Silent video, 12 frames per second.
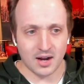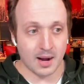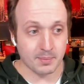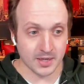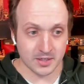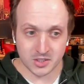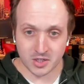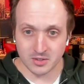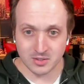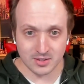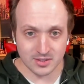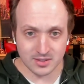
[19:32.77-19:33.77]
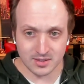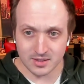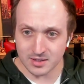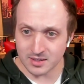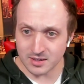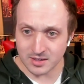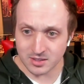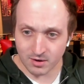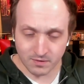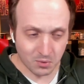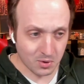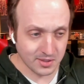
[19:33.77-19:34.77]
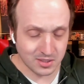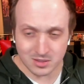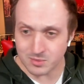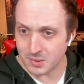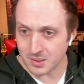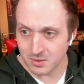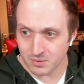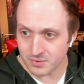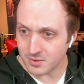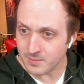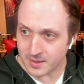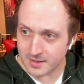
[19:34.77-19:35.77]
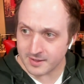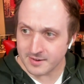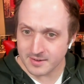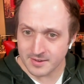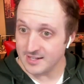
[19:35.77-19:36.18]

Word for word: I'm getting chills listening to this. Her voice is beautiful, man.